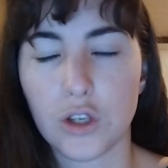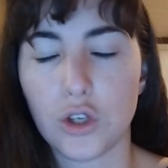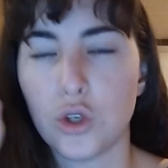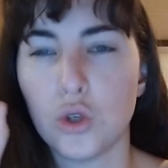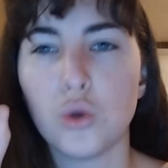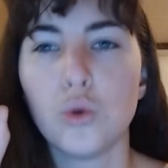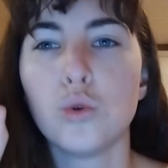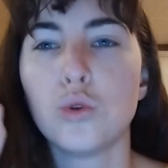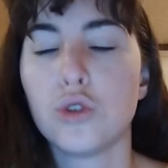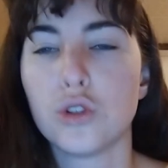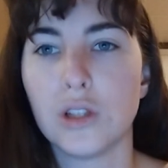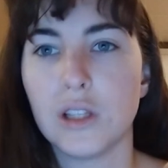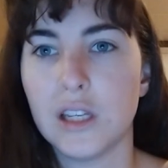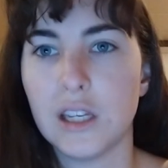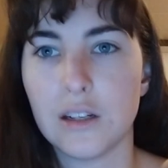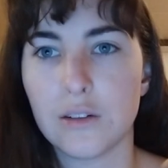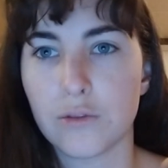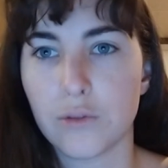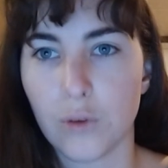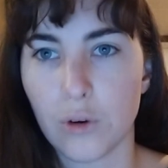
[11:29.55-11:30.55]

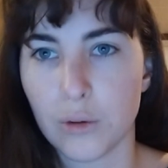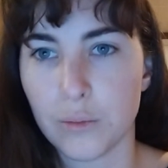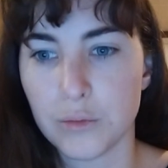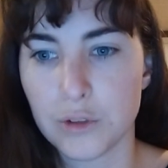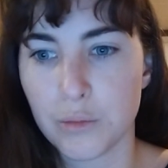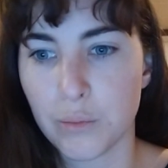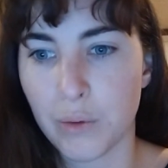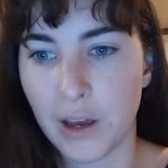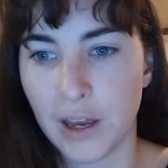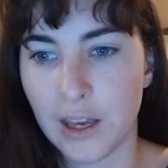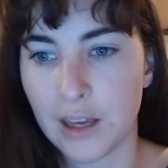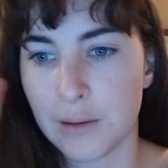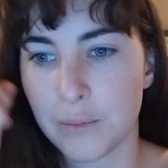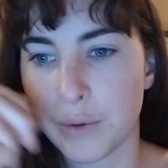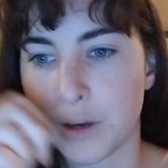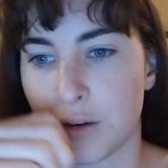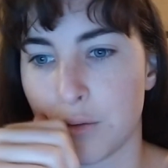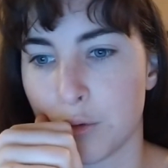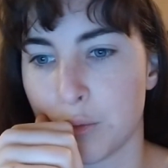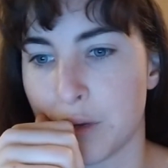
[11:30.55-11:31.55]
hugely informed by
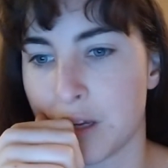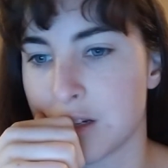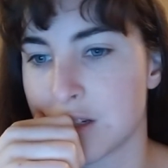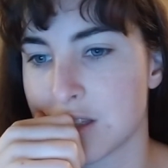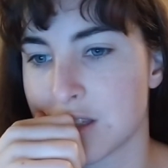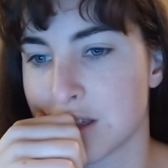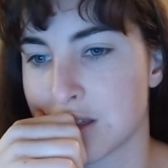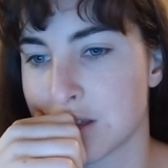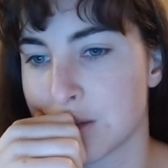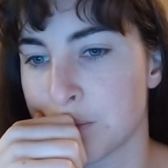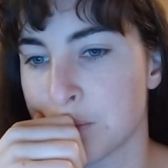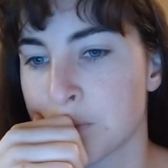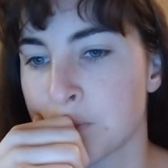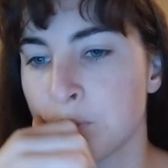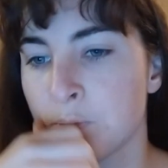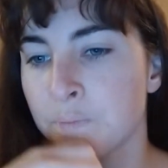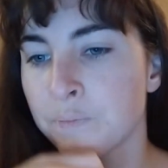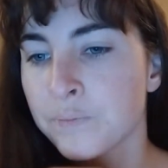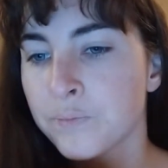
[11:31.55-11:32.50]
Romanticism.